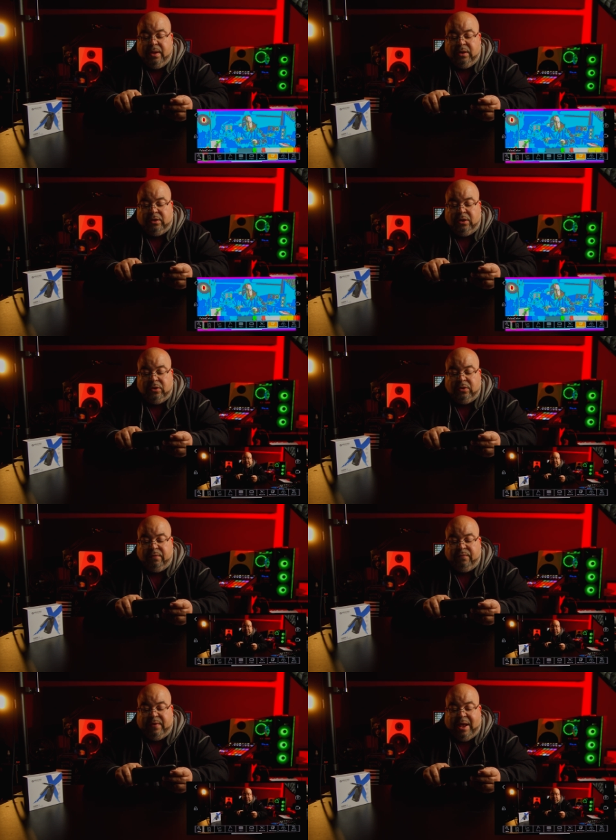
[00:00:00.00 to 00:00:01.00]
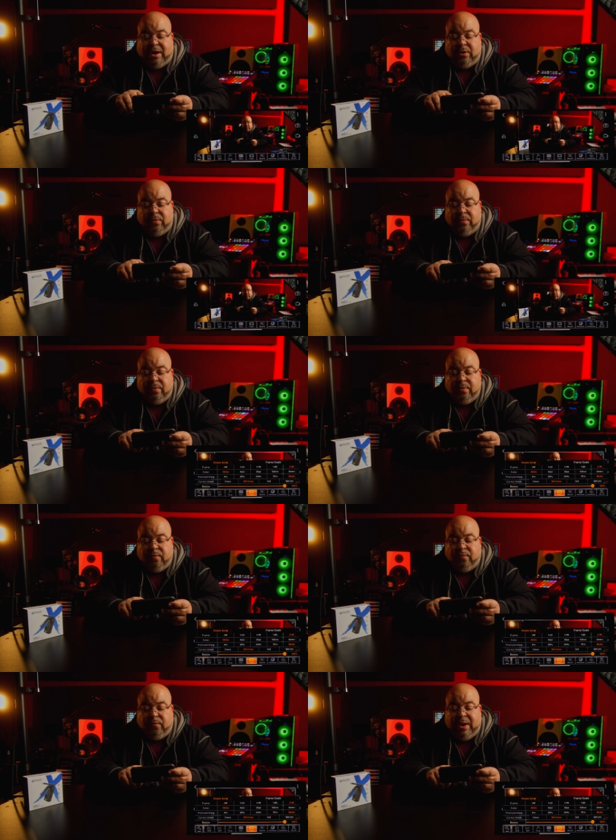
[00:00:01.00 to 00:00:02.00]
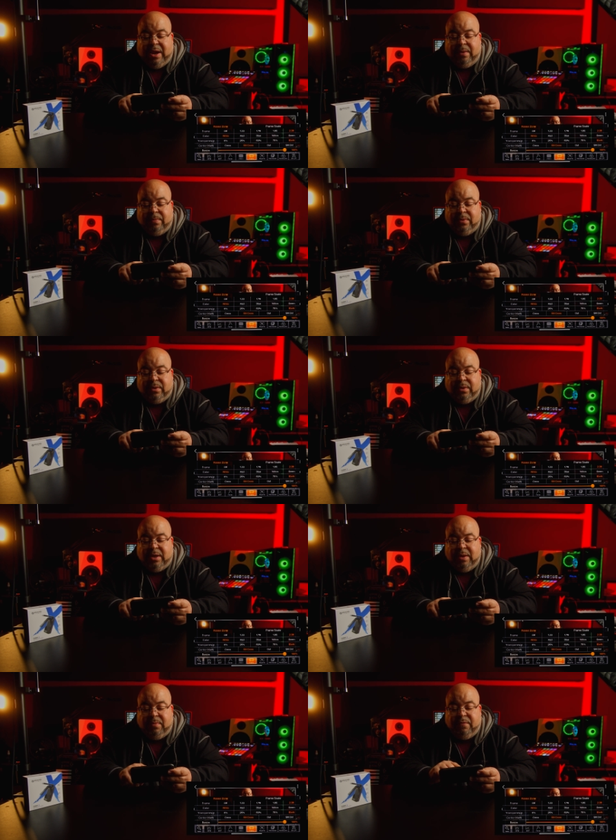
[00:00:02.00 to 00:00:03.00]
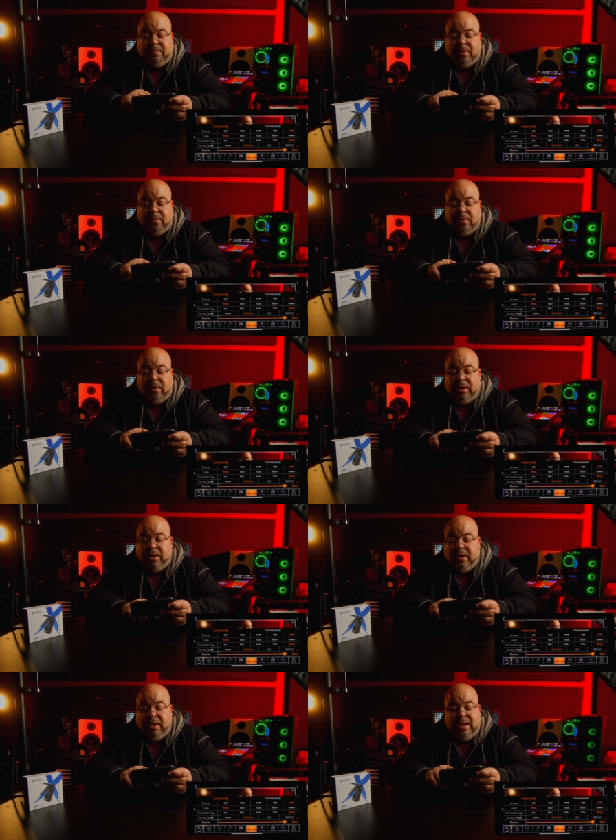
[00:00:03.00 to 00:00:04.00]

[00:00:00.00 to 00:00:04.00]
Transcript: it tells you the value. Frame, keep your finger on it,